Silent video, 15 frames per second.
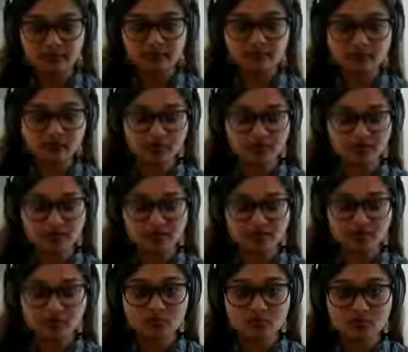and bring back
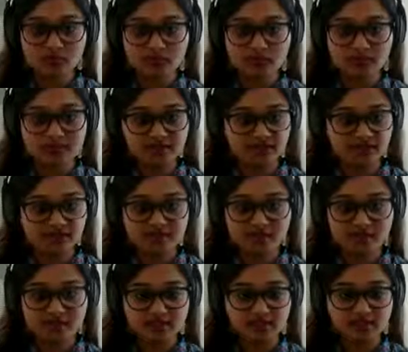consumer confidence in the real
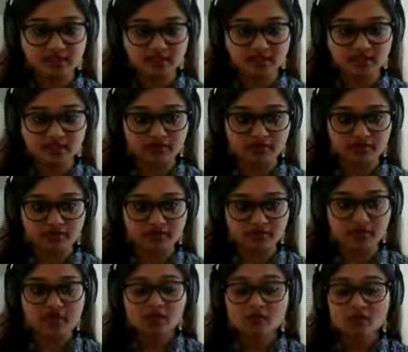estate market.
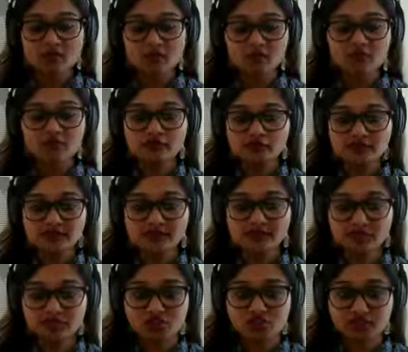The topic of today's
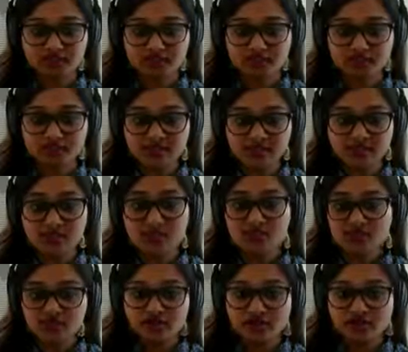session is
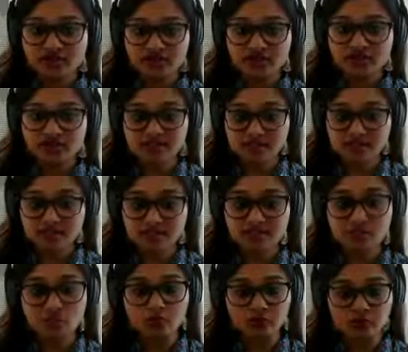real estate still
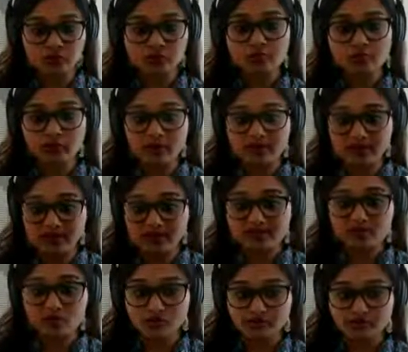a man's
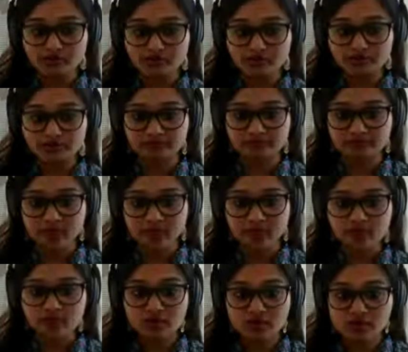domain? To
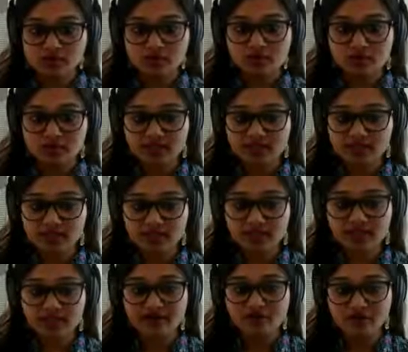discuss on the same, we
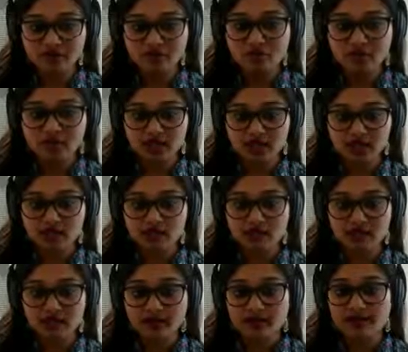have Manju Yagnik,
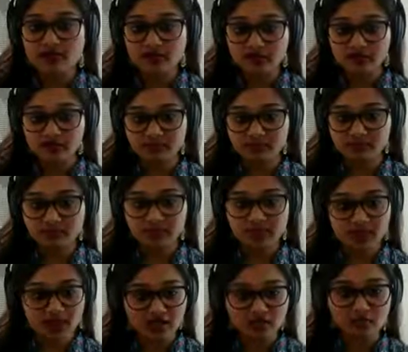Vice Chairperson,
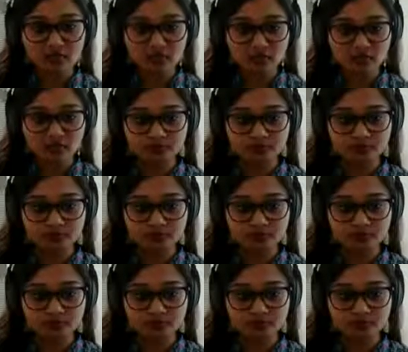Nahar Group.